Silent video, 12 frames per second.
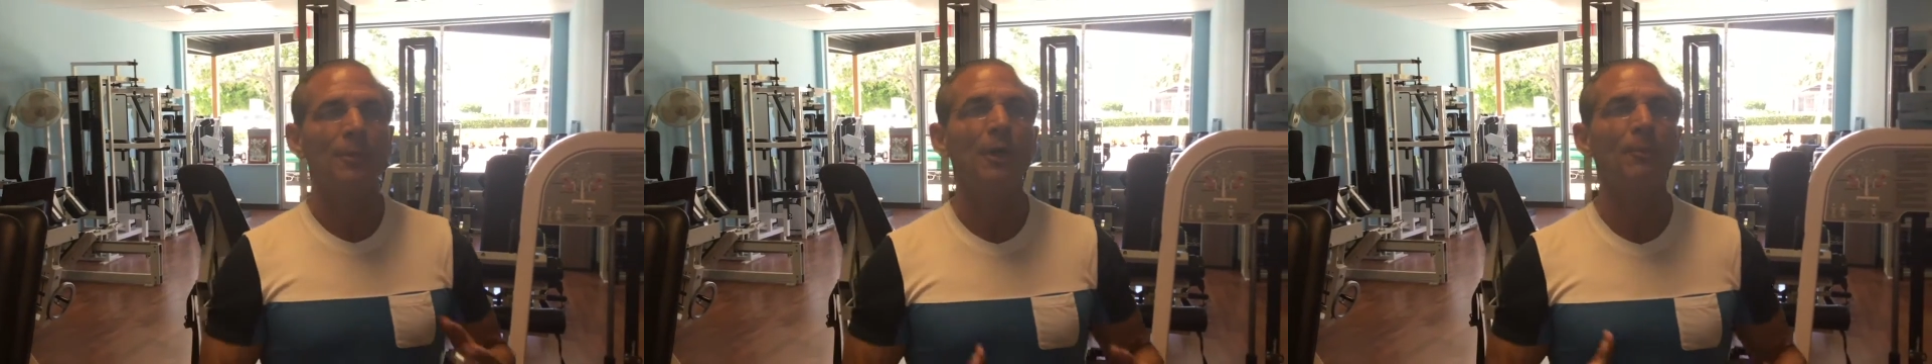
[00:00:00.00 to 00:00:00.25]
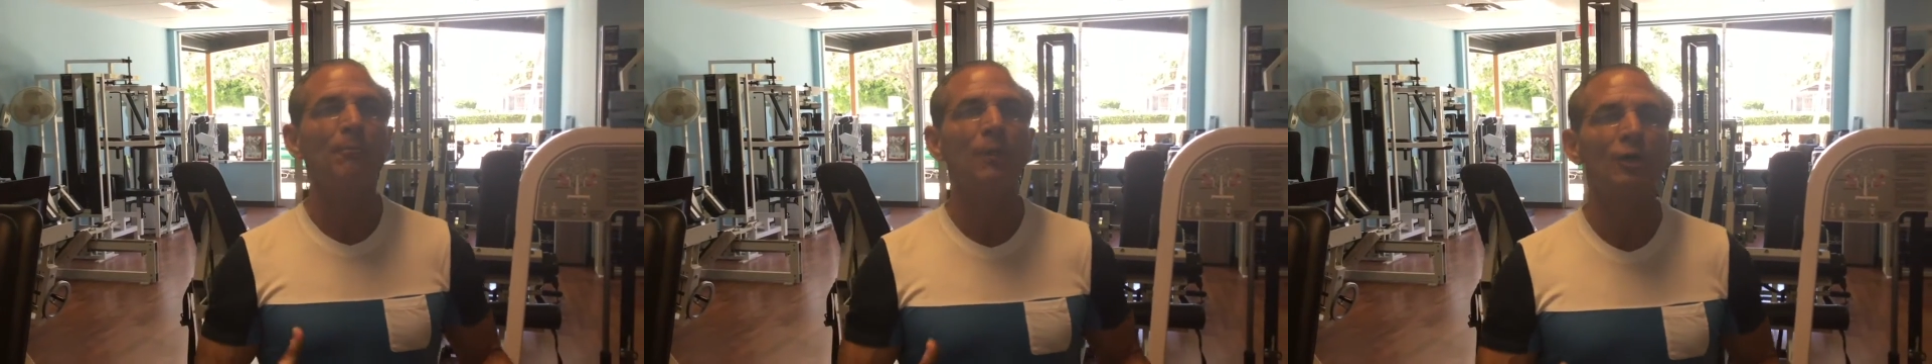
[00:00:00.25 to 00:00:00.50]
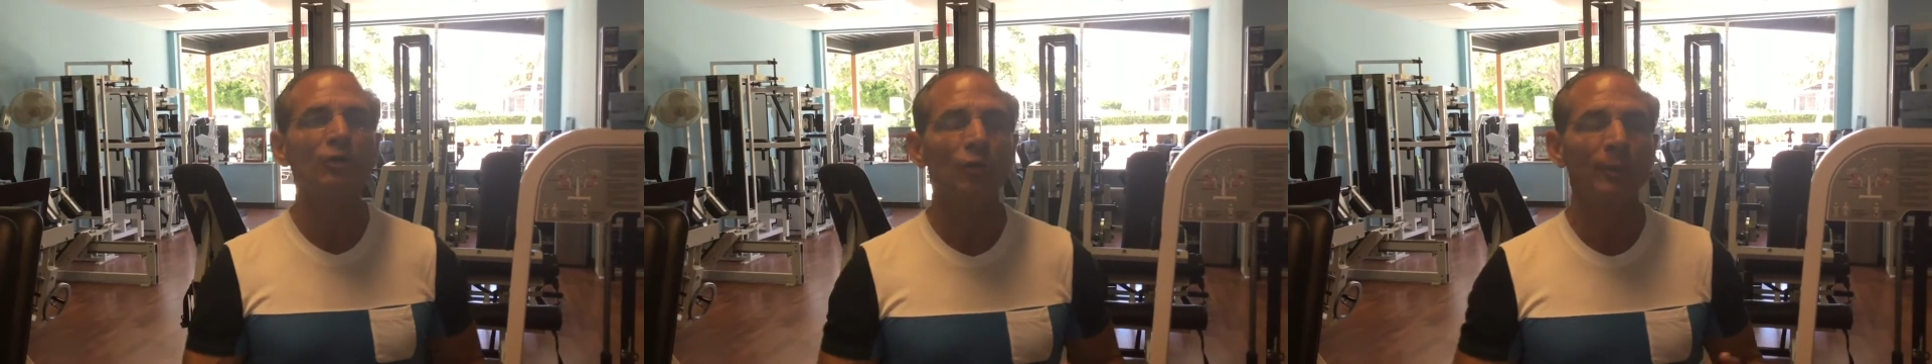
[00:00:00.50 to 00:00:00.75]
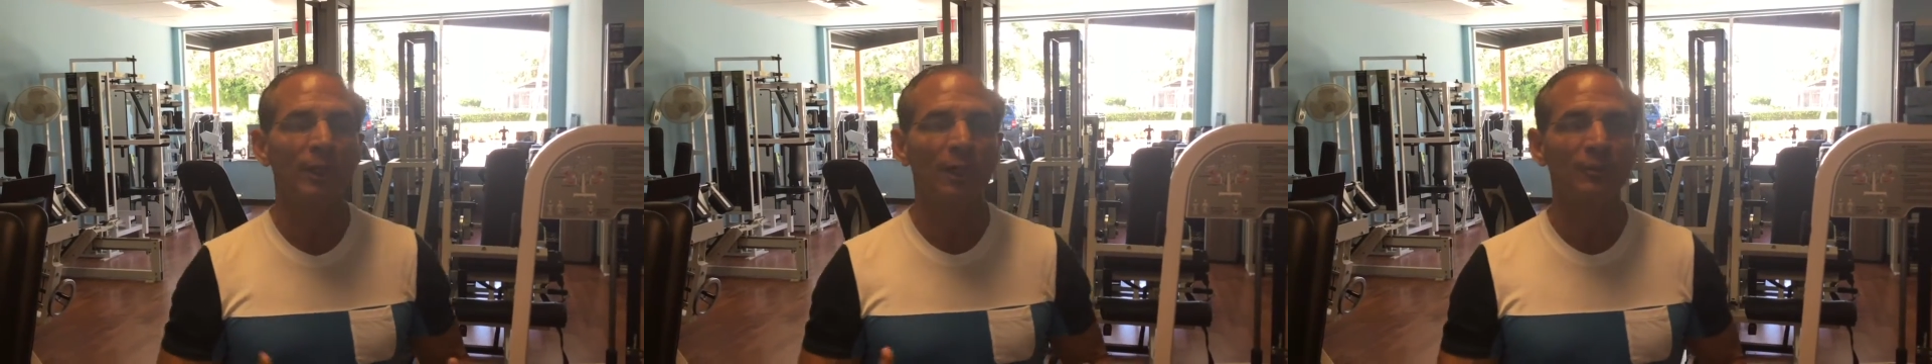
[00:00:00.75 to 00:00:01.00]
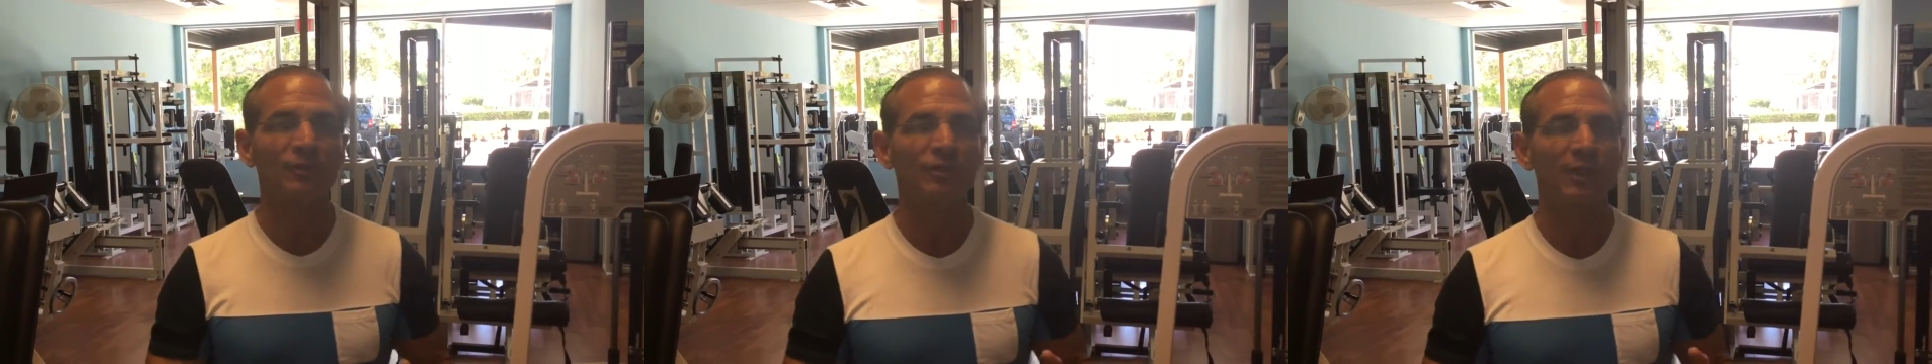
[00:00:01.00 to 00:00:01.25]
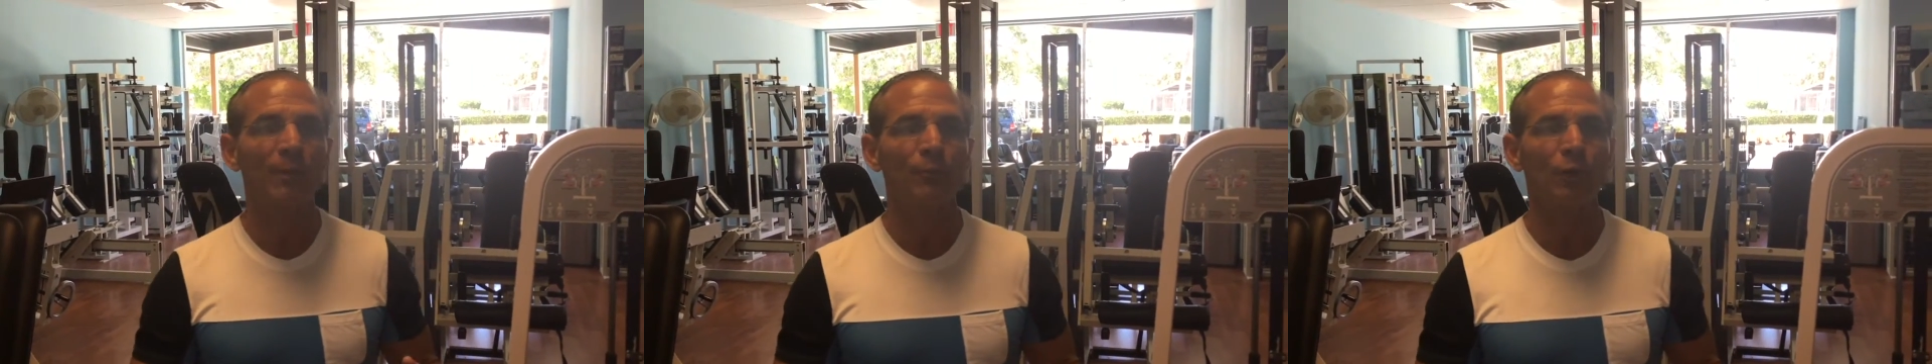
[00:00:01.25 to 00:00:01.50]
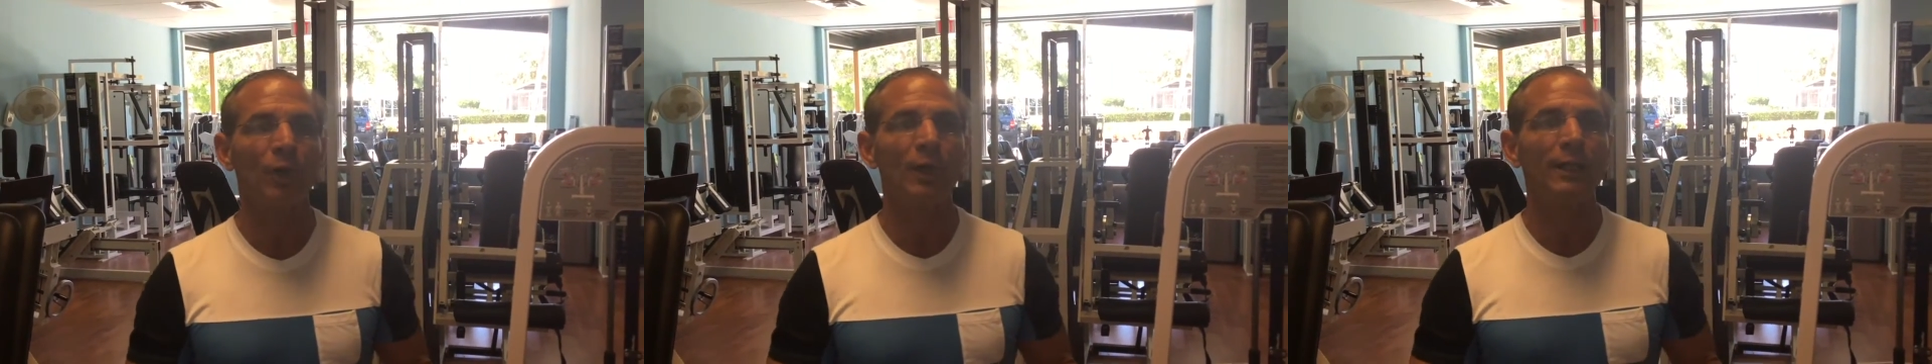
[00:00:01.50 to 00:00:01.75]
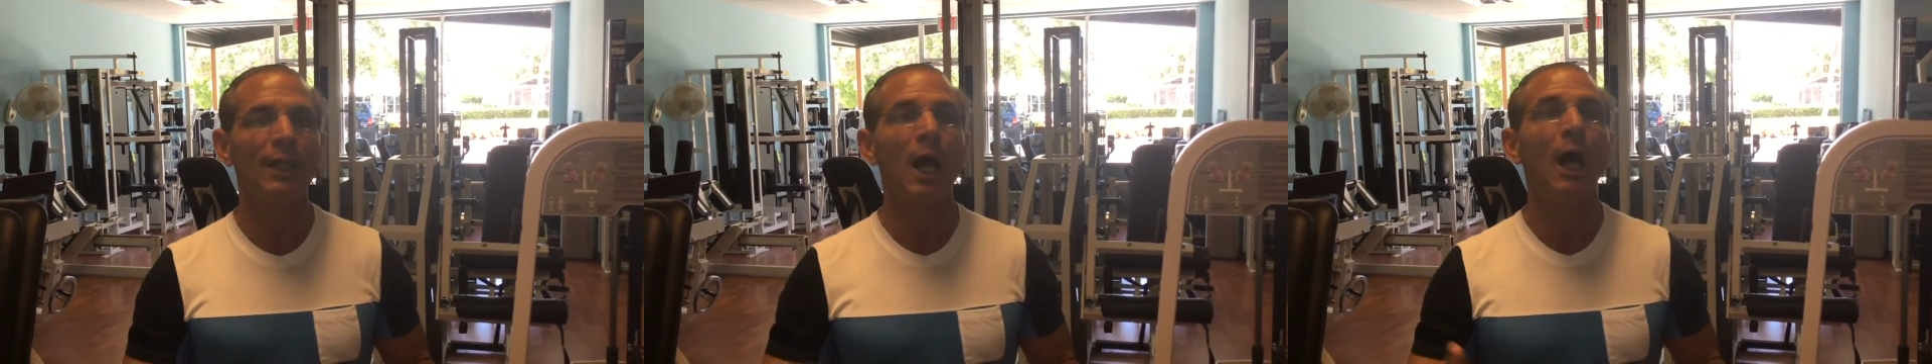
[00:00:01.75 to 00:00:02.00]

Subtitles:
the muscle becomes temporarily